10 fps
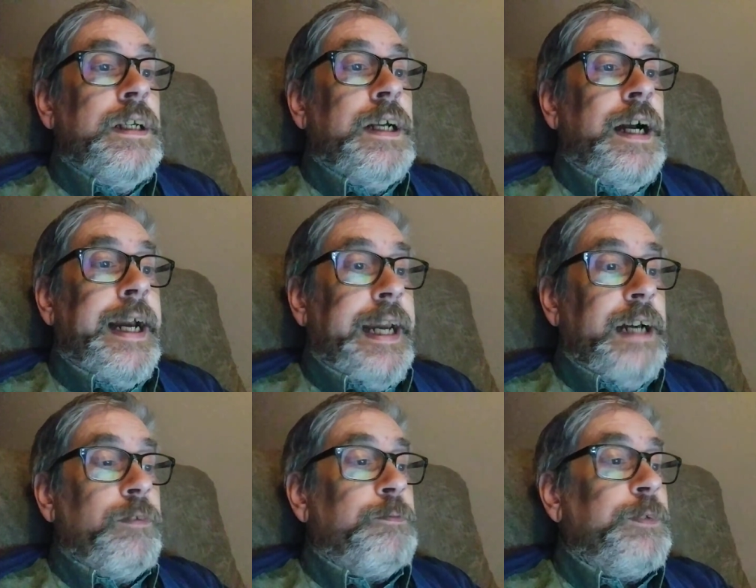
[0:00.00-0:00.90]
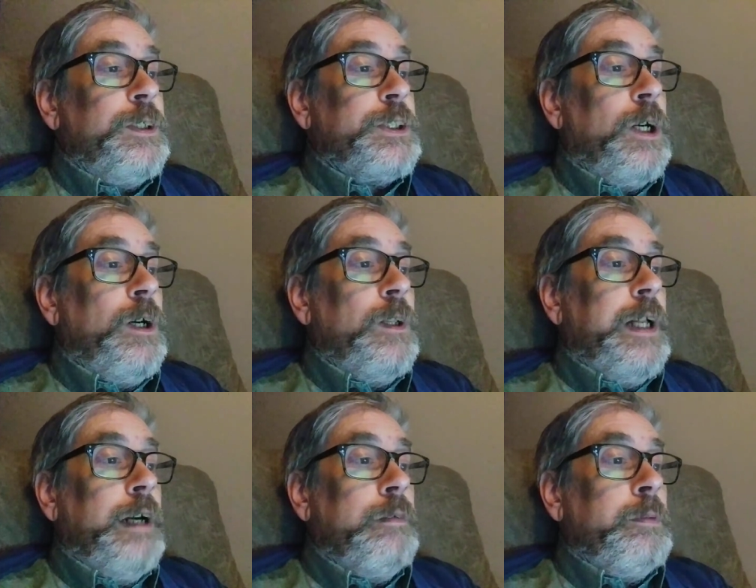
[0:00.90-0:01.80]
I have a first call
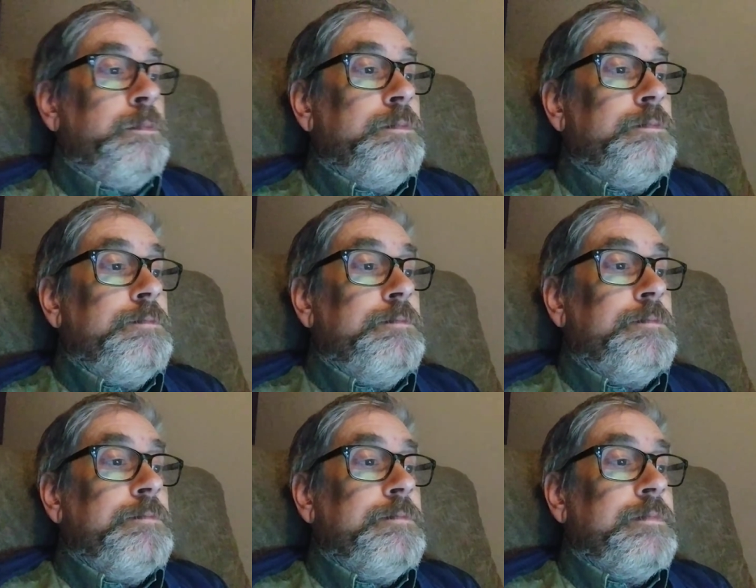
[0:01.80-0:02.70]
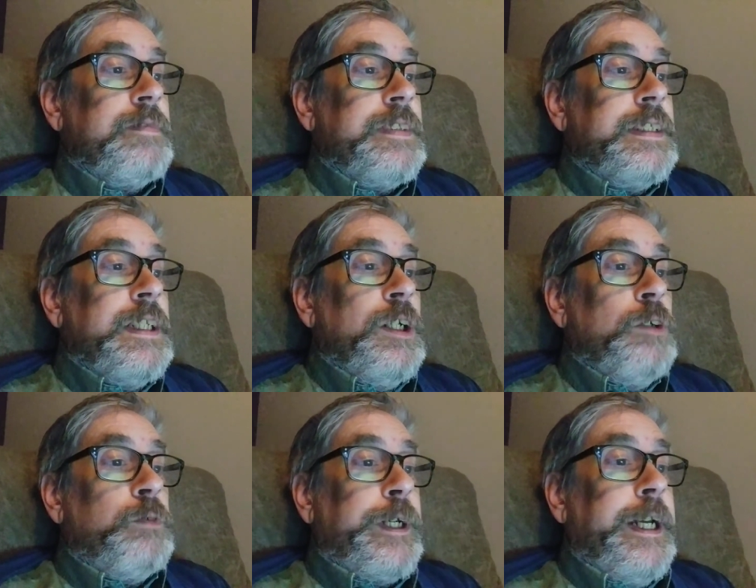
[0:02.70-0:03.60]
album
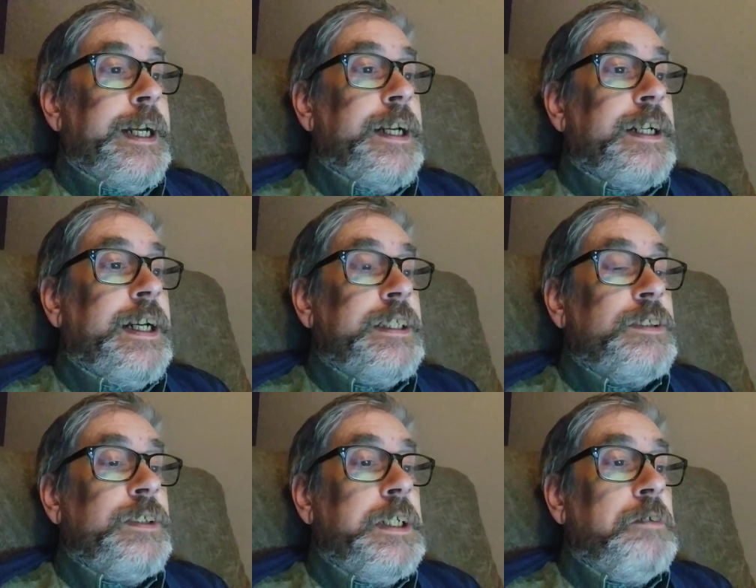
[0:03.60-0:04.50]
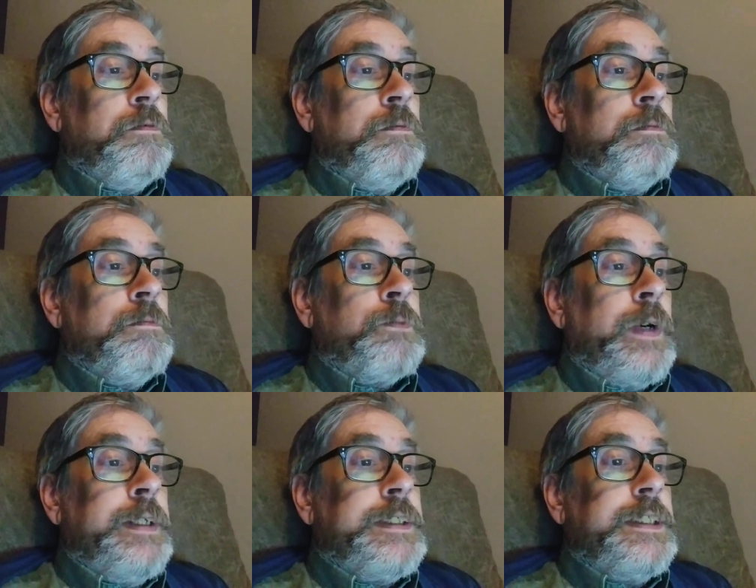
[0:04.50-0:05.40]
for King and Country,
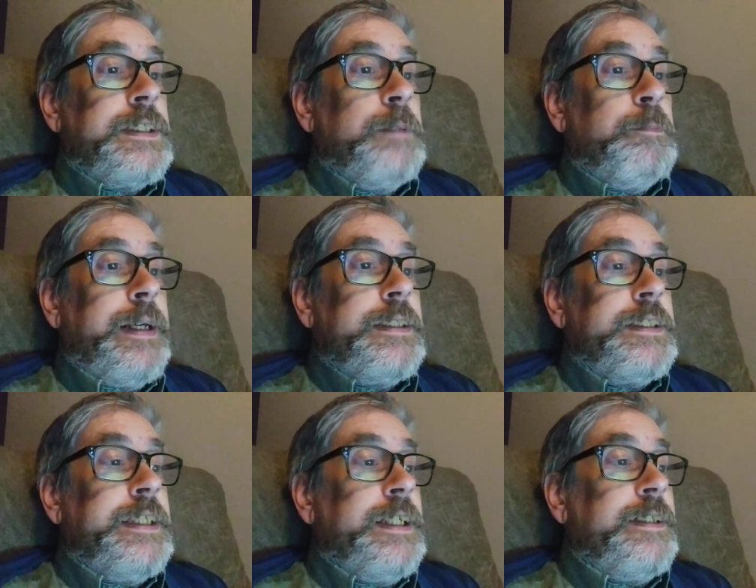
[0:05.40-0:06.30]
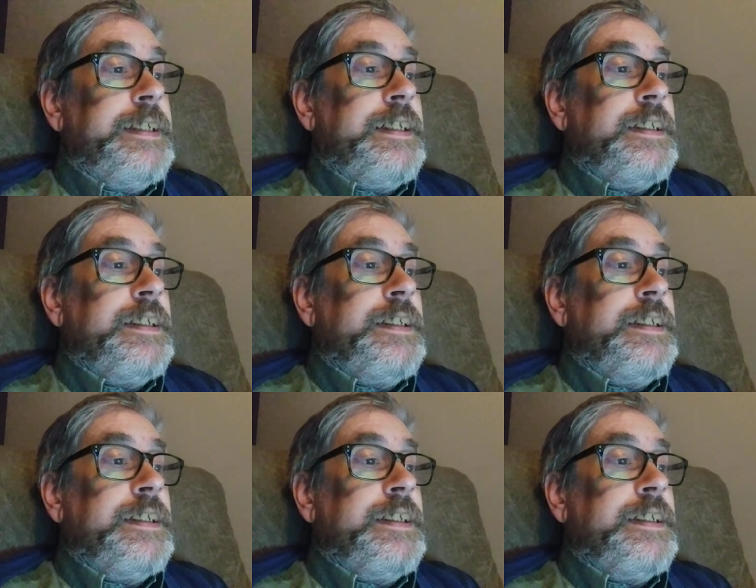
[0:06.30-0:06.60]
Francesca Battistelli.